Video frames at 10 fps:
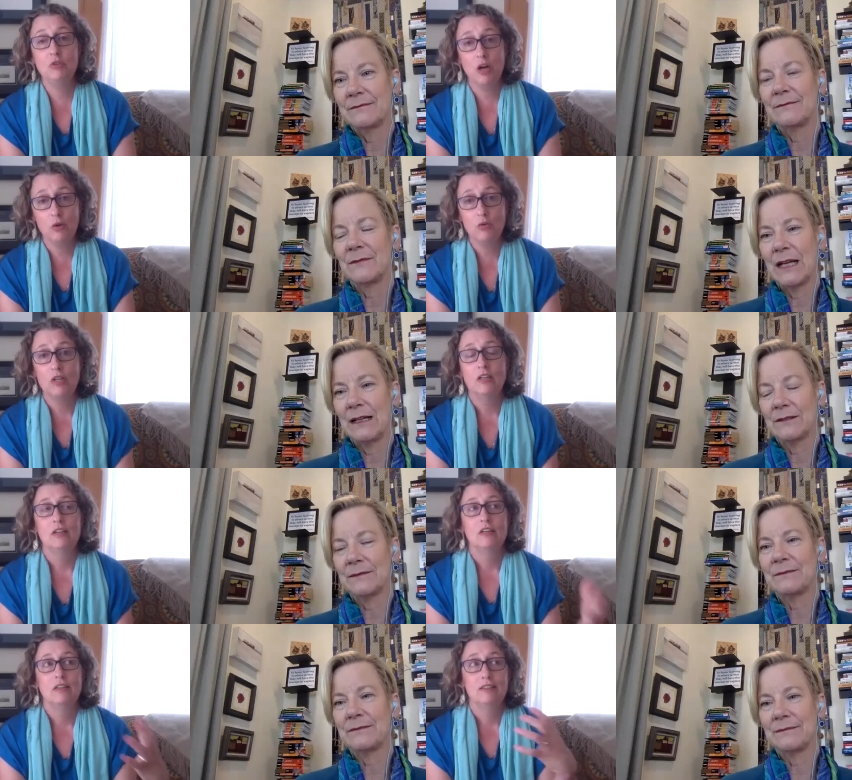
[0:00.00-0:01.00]
Speaker 1: go
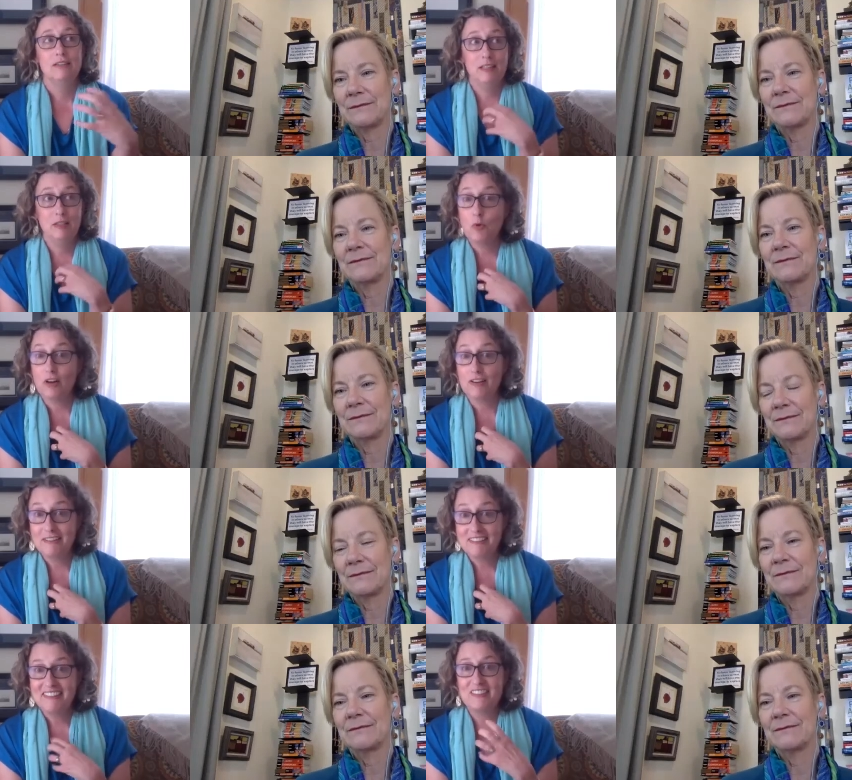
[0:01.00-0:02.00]
inward
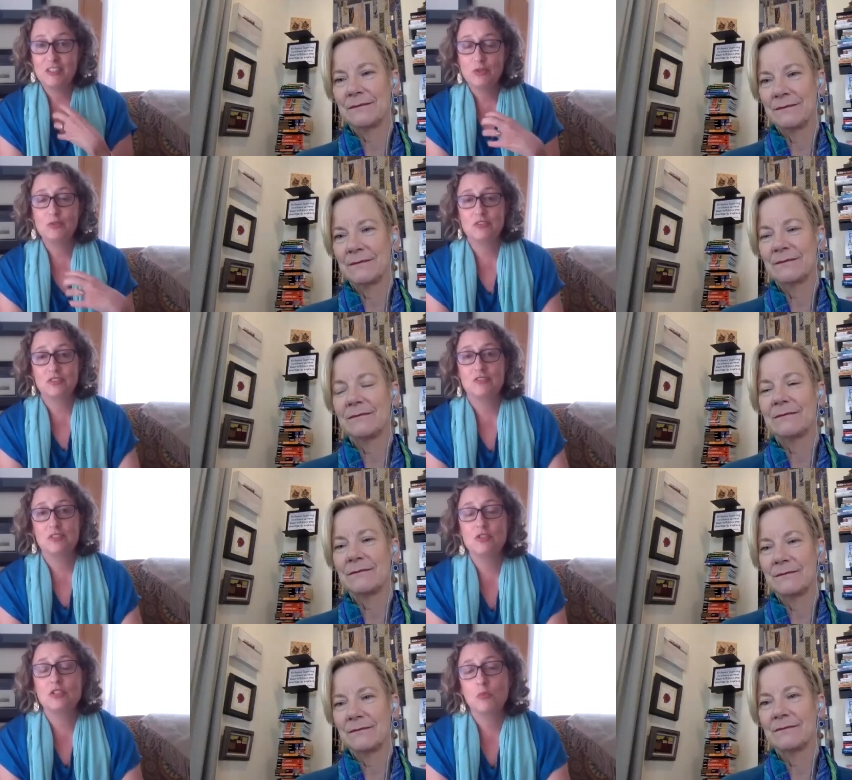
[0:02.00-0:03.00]
and do
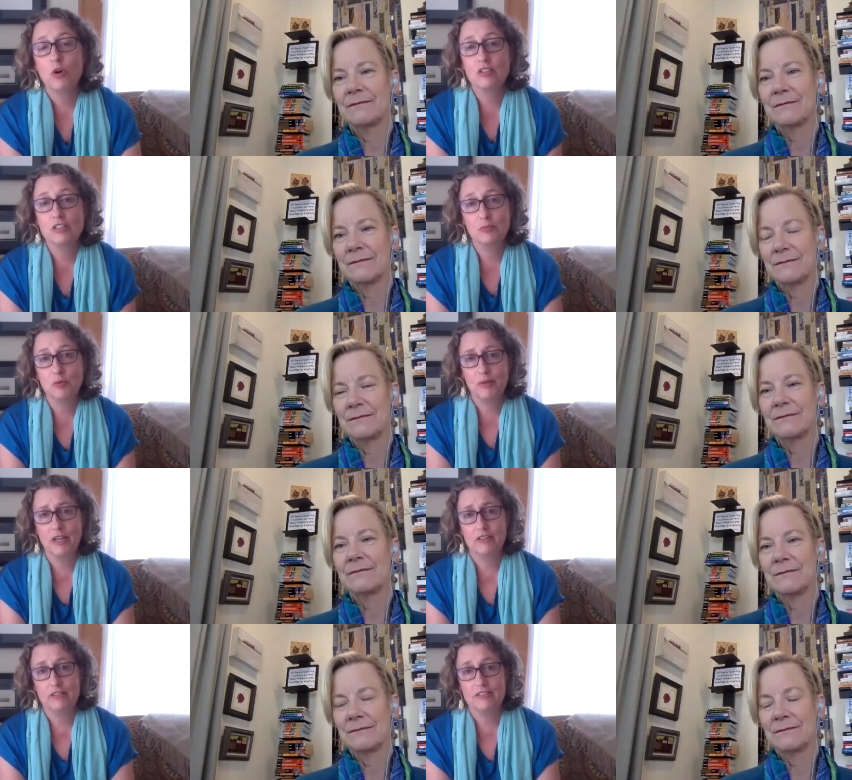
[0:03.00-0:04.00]
do some work to
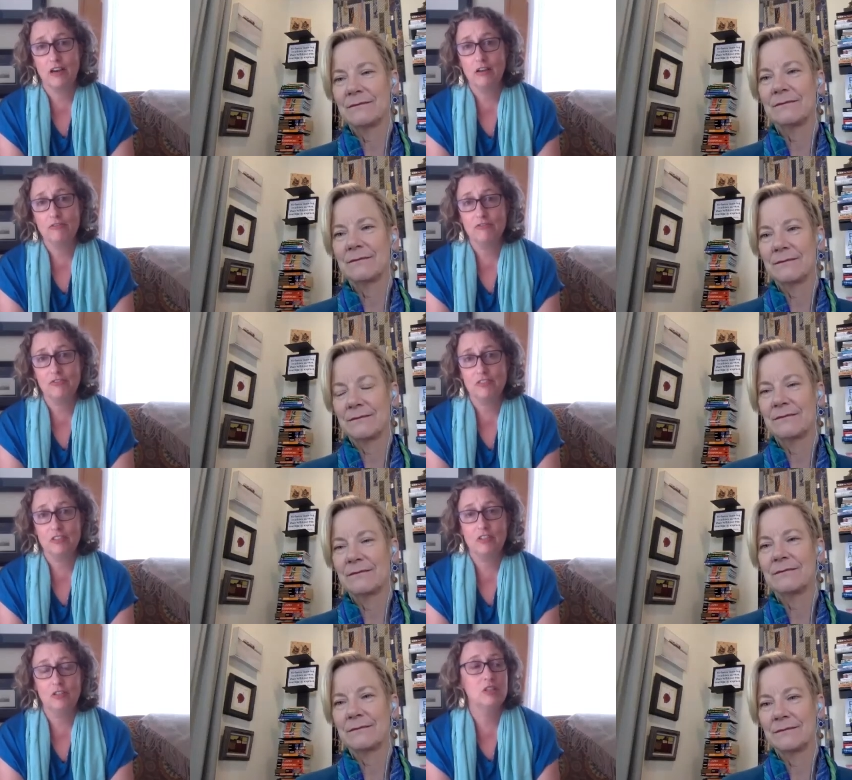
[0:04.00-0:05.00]
prepare yourself
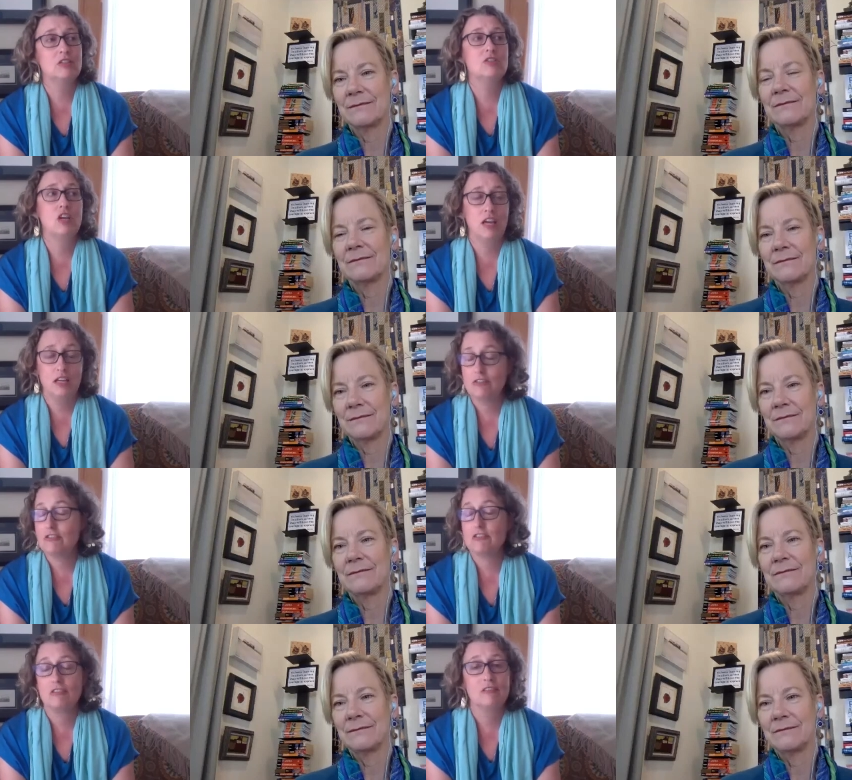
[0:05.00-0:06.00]
you can
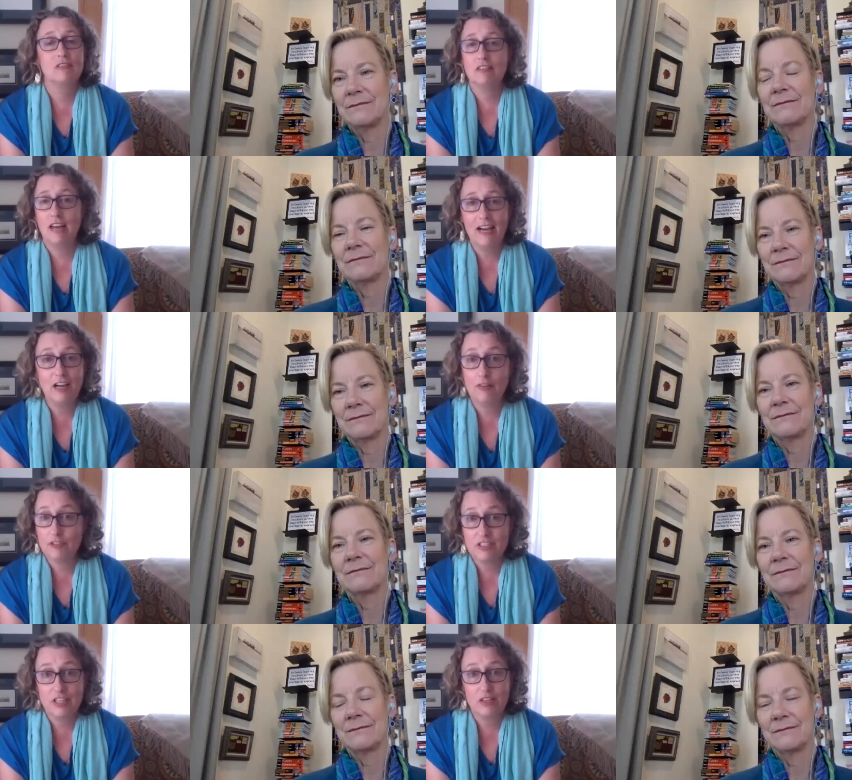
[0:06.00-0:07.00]
change that
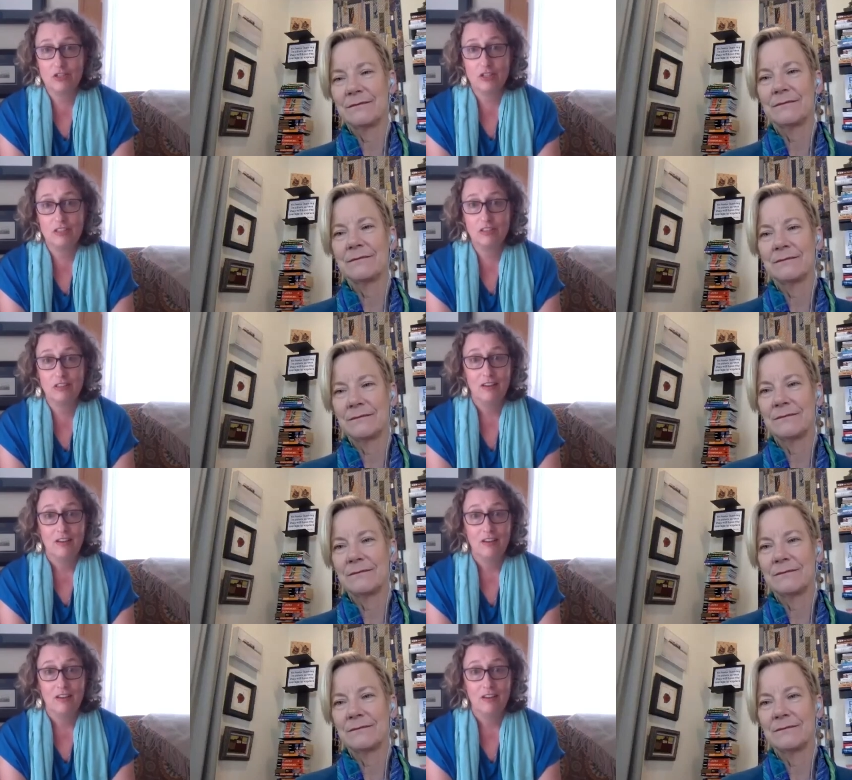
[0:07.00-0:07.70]
conversation